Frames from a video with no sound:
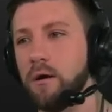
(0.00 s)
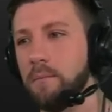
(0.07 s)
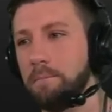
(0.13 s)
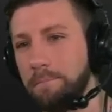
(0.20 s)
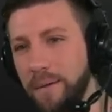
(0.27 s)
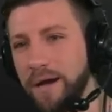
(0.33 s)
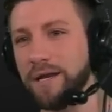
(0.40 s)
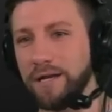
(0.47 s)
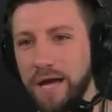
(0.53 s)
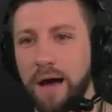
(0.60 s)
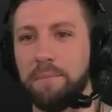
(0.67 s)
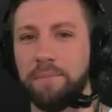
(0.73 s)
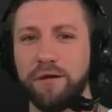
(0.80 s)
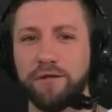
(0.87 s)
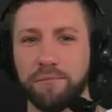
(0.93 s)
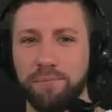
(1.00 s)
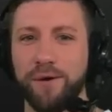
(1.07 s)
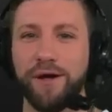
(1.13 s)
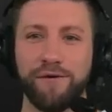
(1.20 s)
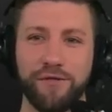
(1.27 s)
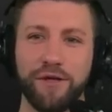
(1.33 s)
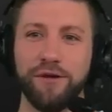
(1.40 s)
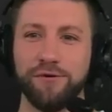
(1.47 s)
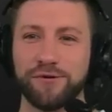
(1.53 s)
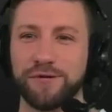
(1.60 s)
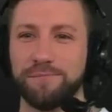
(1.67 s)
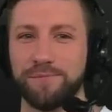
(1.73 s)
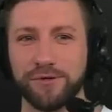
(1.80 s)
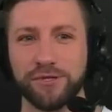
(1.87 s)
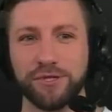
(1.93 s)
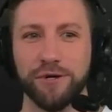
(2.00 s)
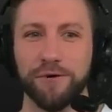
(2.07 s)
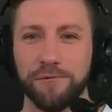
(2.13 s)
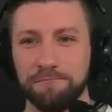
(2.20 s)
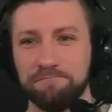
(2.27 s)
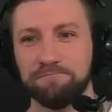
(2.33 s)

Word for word: might not be the player that you should pursue.